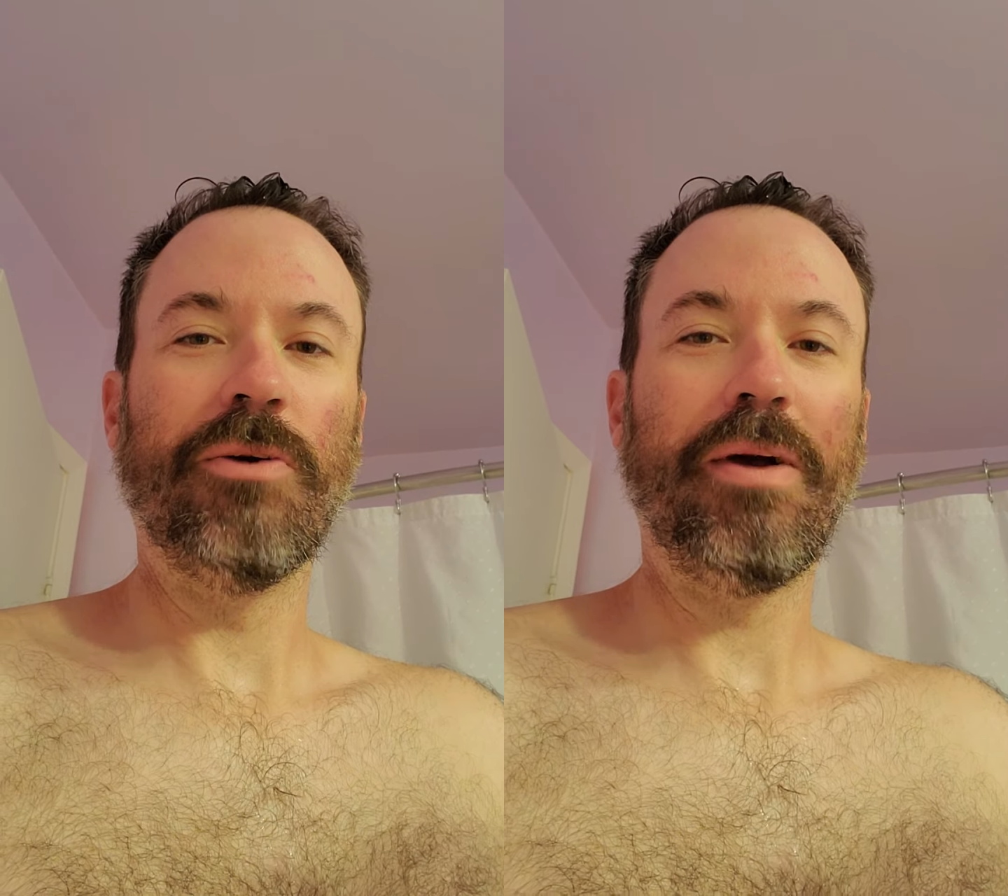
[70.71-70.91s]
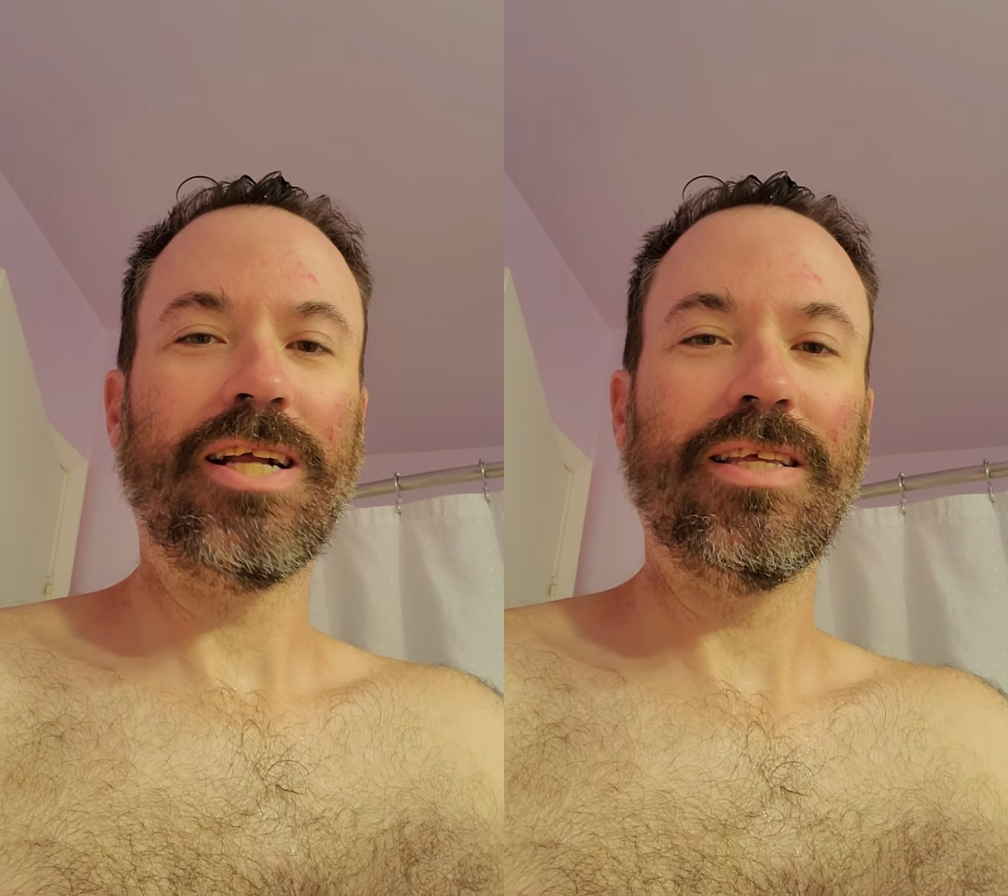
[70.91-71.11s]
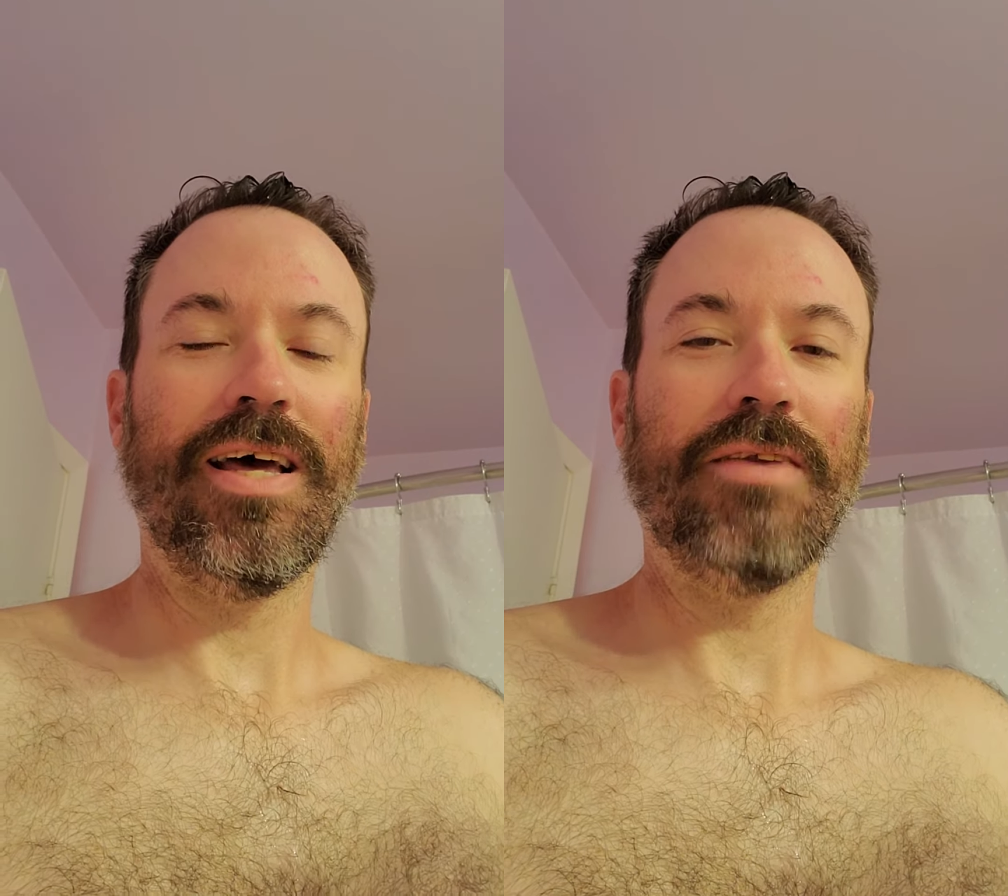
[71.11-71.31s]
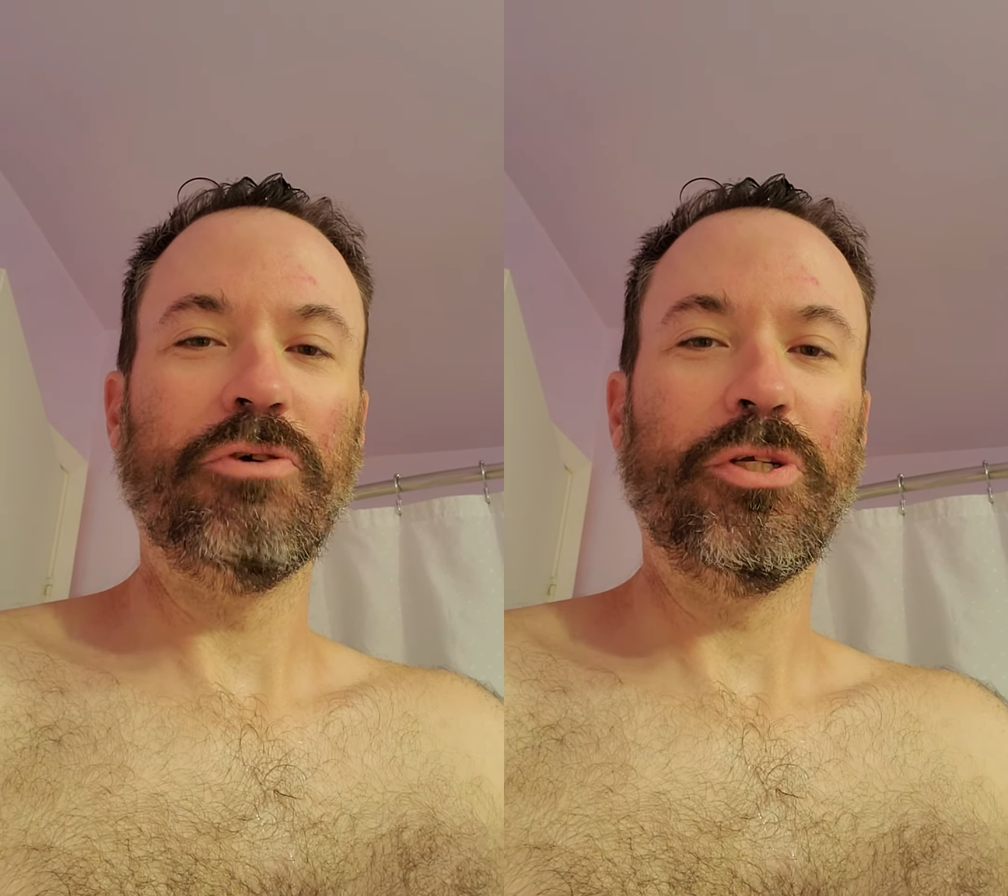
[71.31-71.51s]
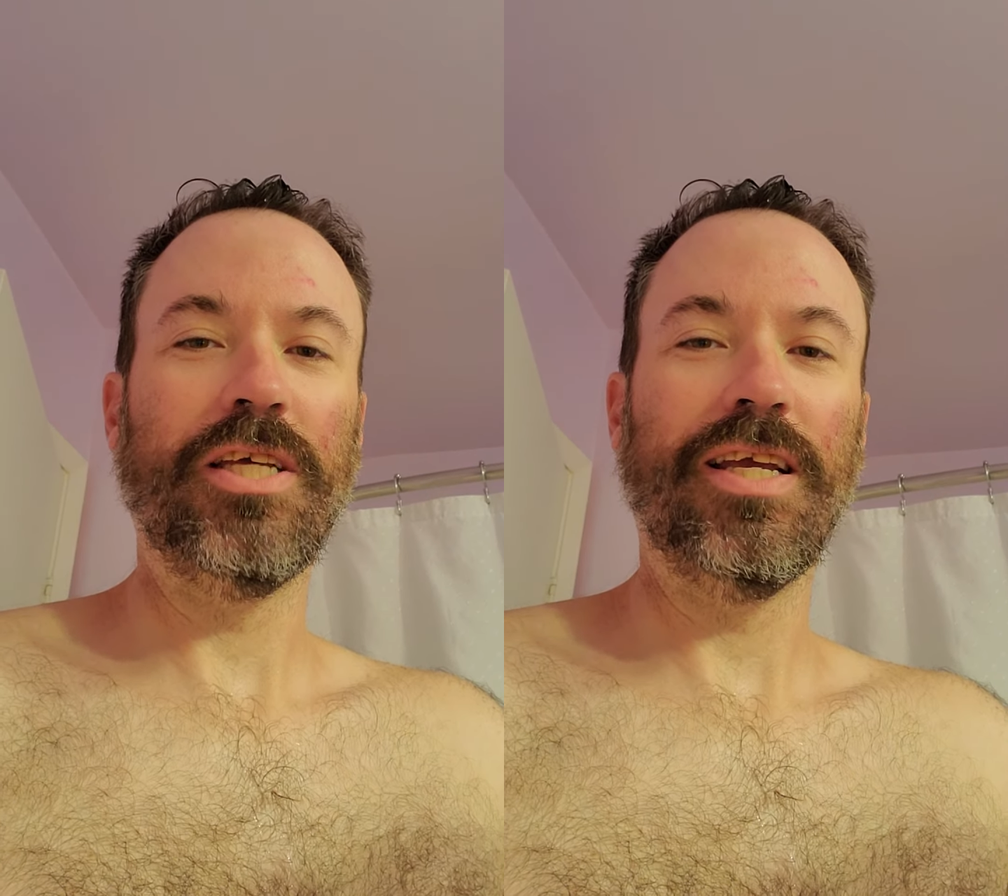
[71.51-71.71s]
Back to that
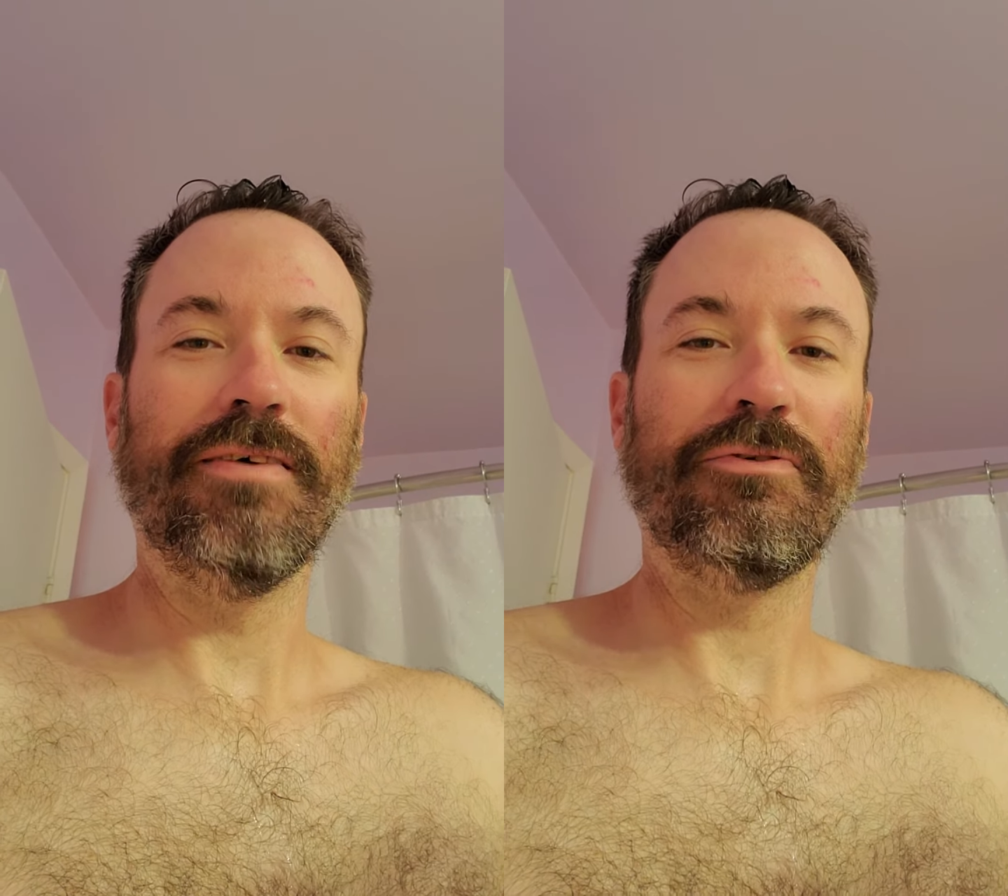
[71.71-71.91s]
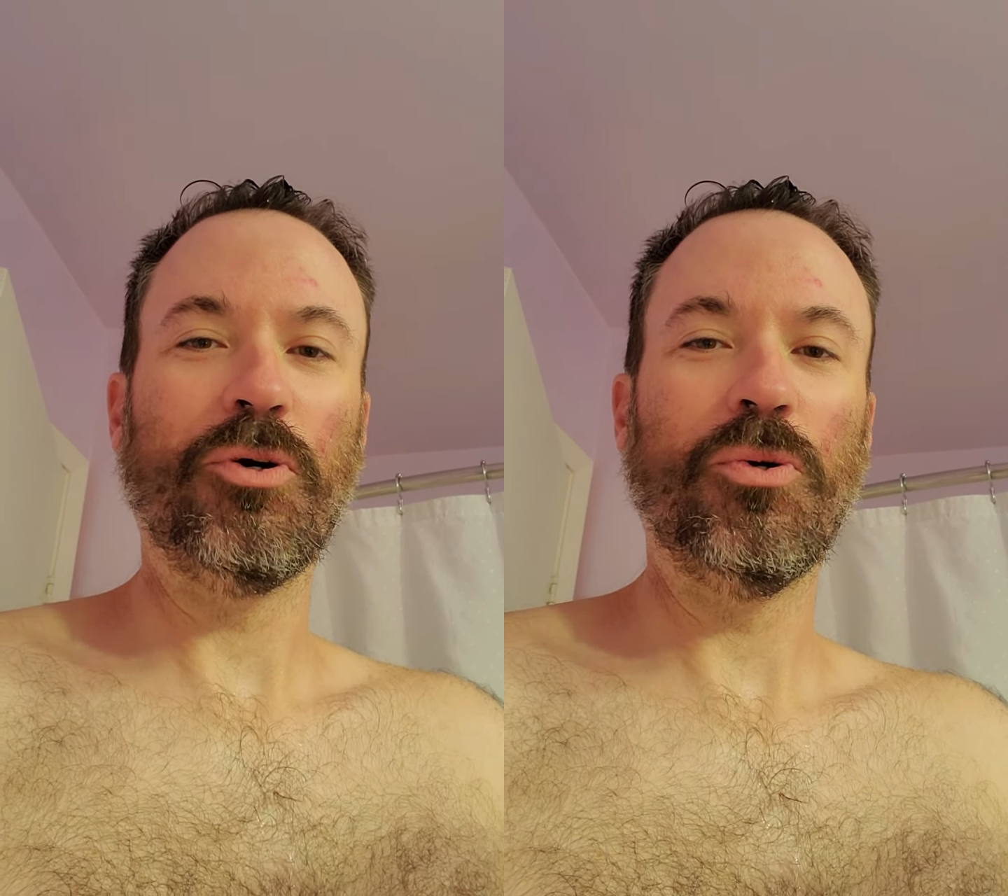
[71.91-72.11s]
routine of